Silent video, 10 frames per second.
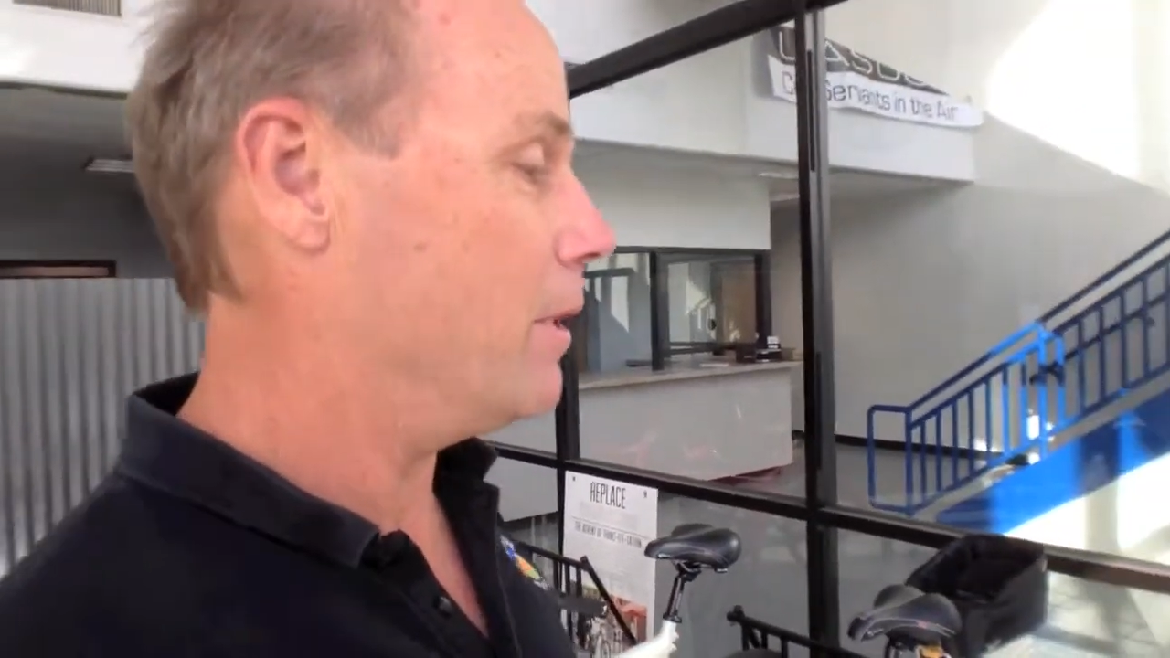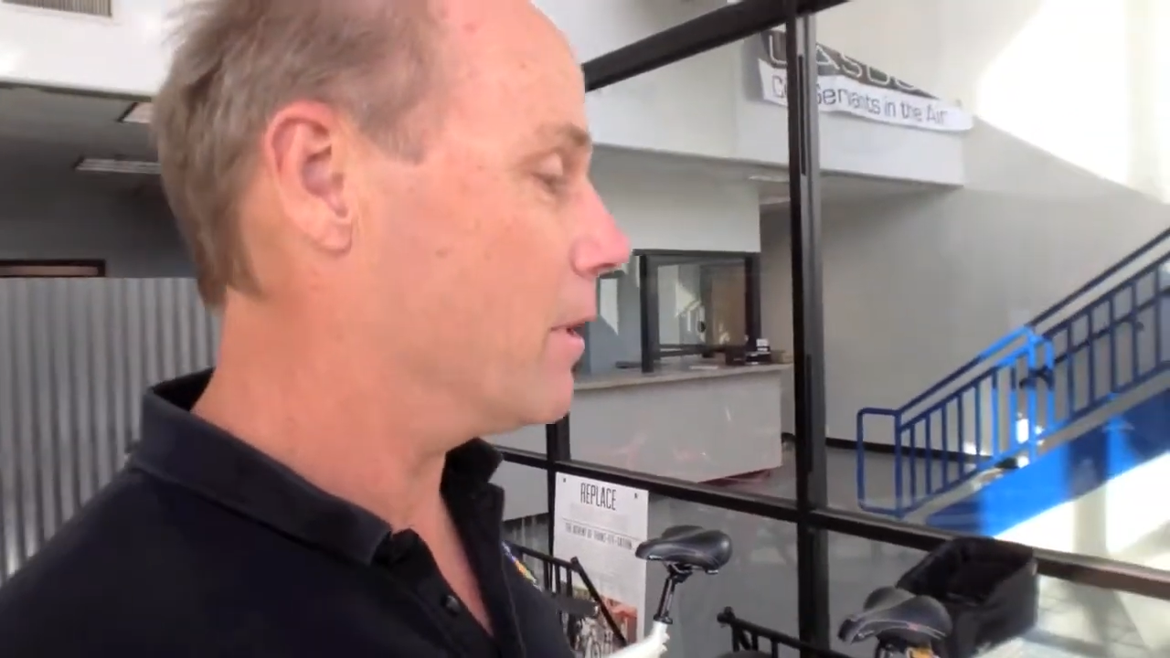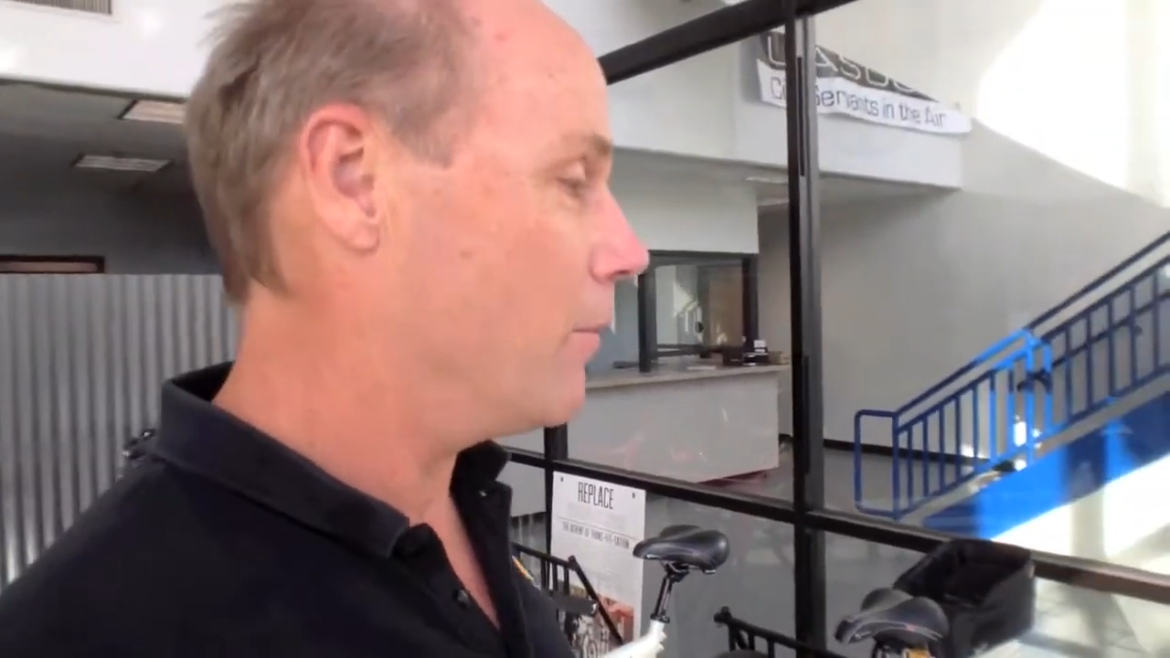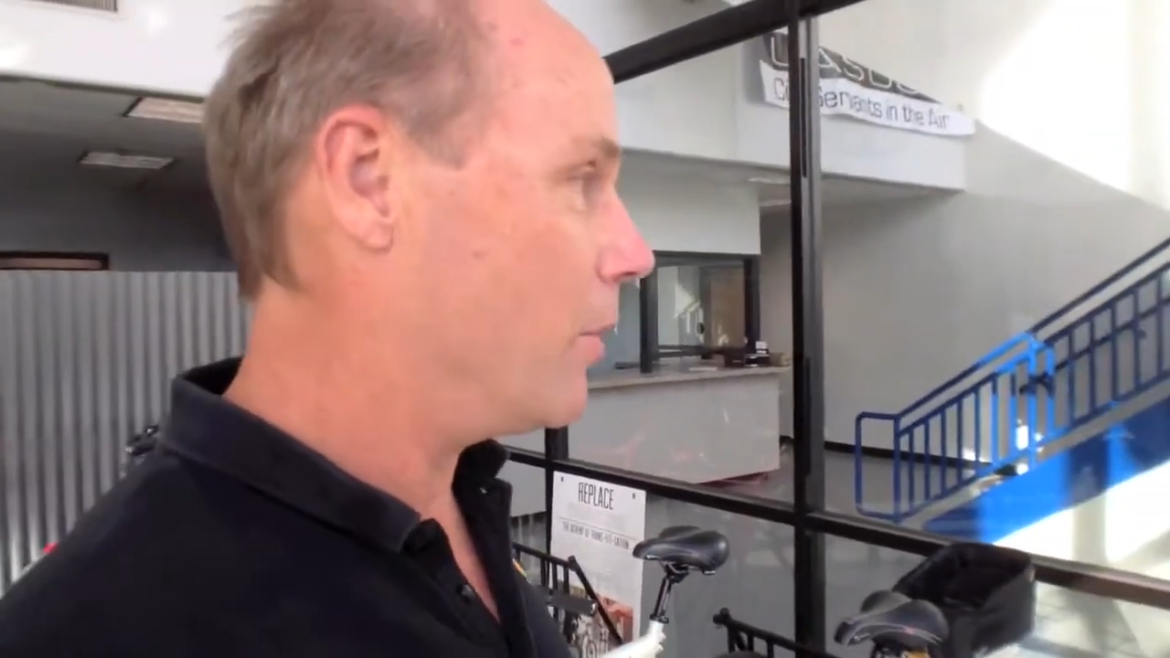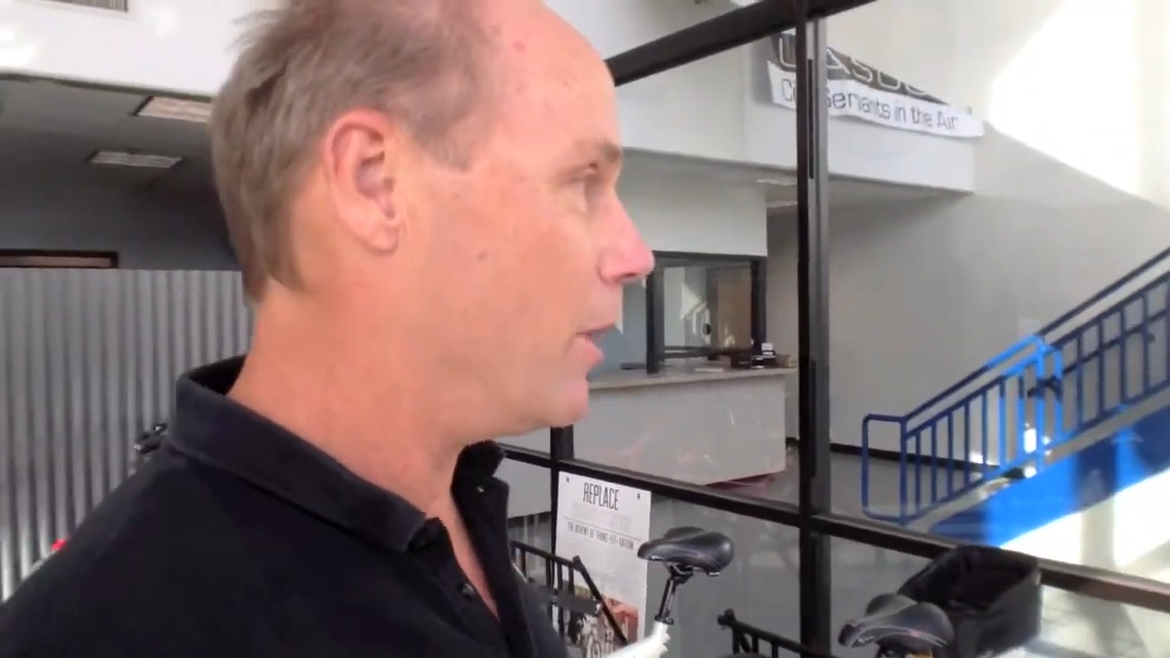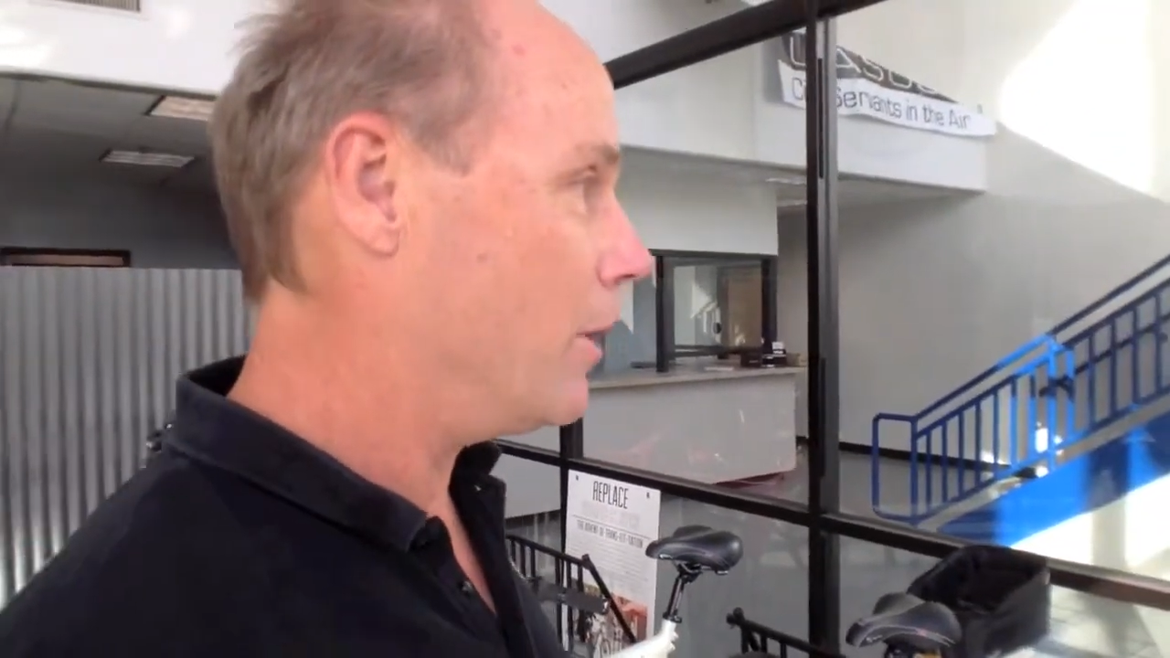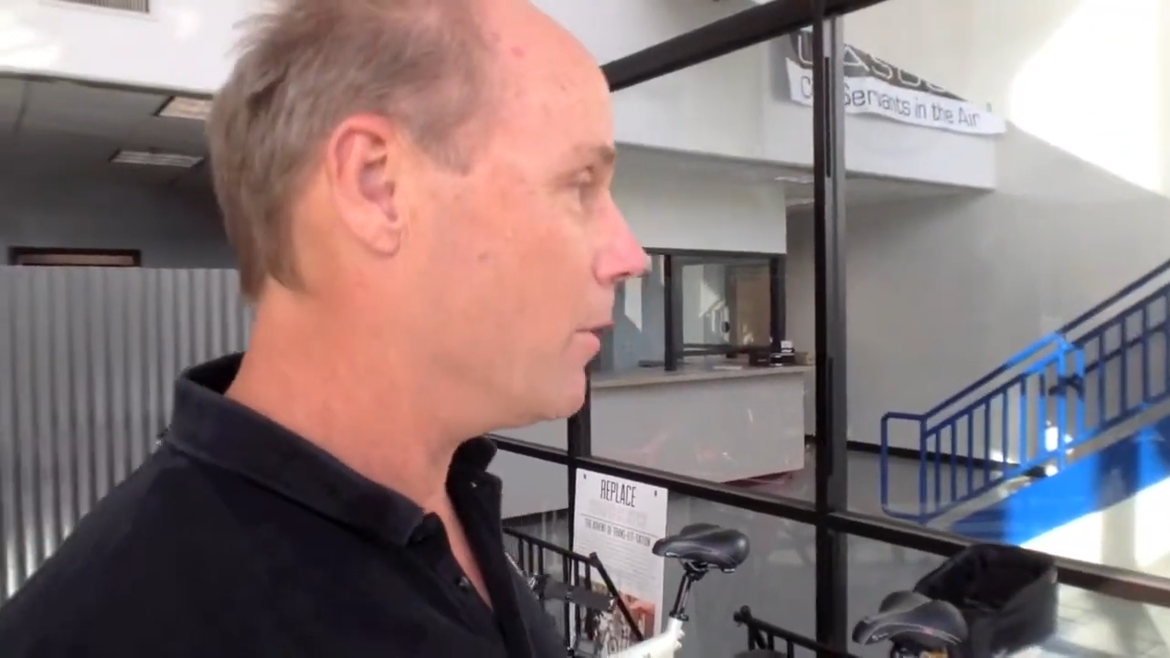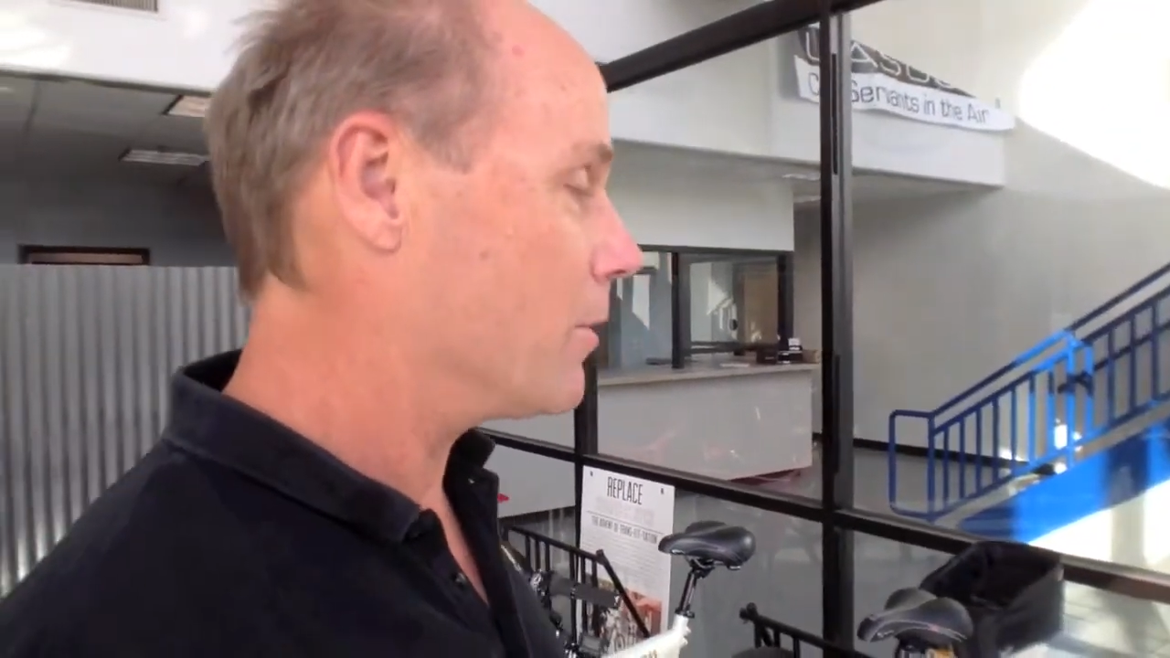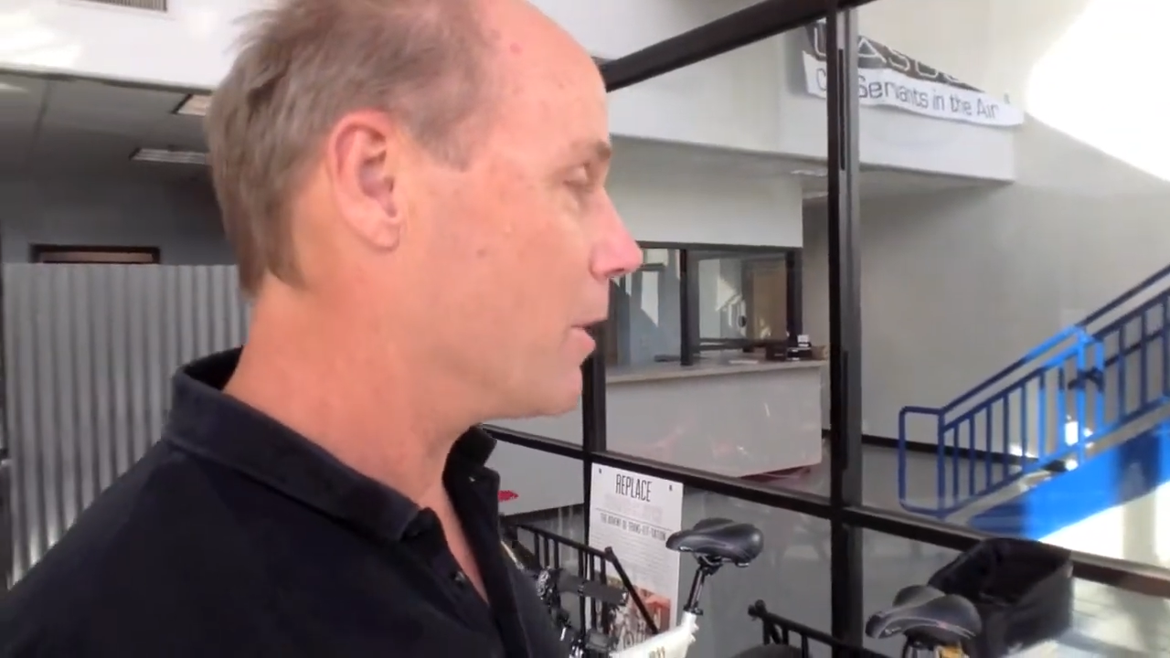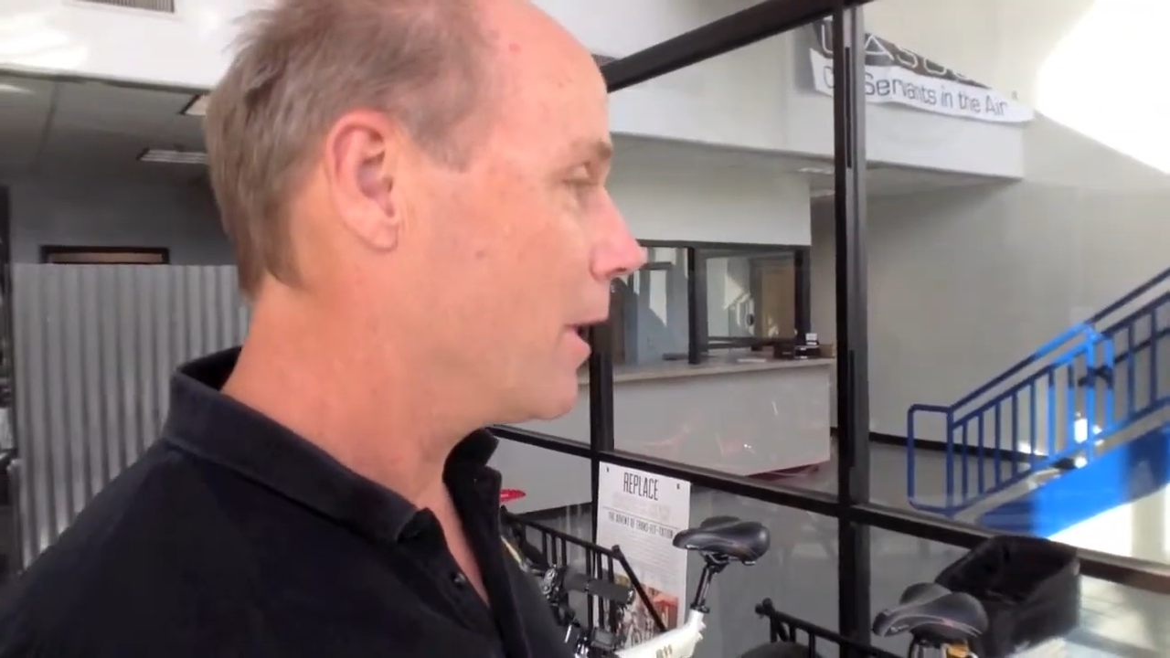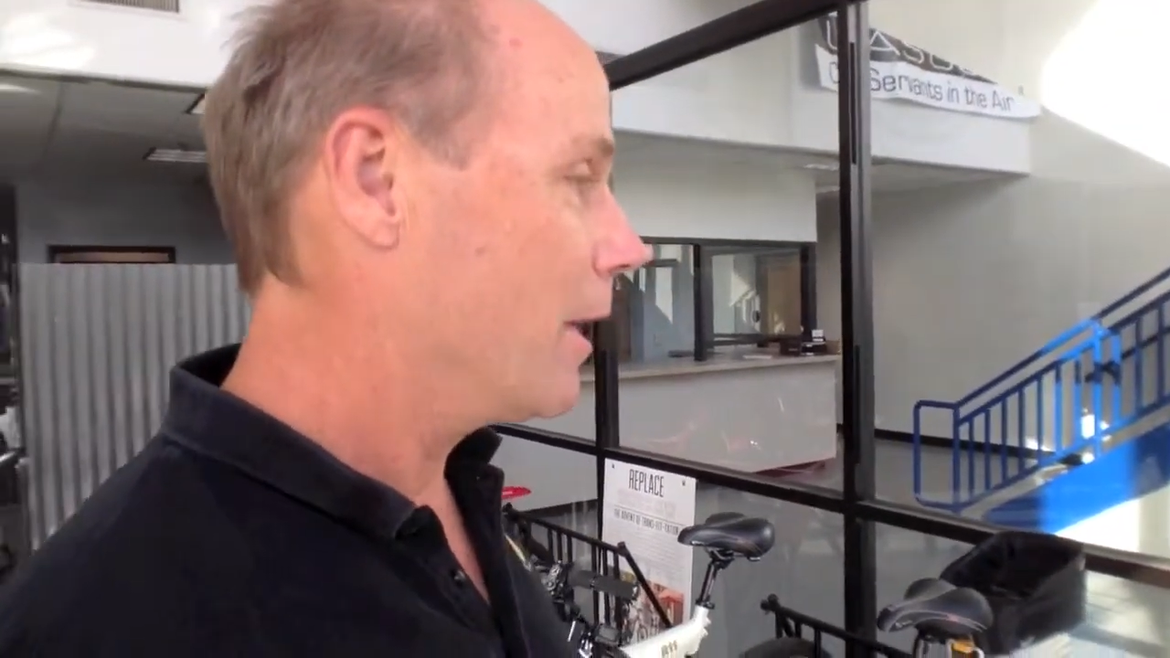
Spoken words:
these over the years,